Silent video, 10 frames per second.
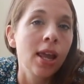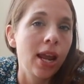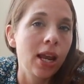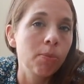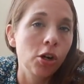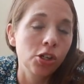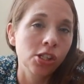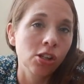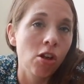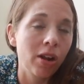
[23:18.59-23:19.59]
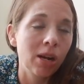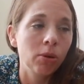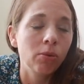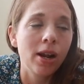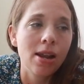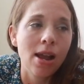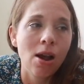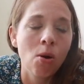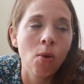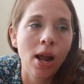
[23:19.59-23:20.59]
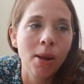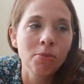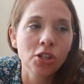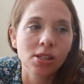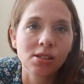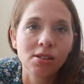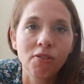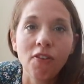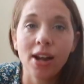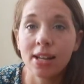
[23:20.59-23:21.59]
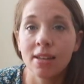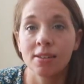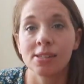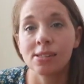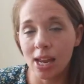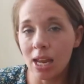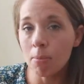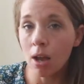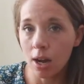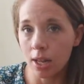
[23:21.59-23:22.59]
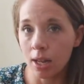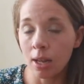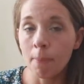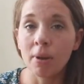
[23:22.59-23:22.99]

and purchase it all there, but right now I'm just finding the same honey,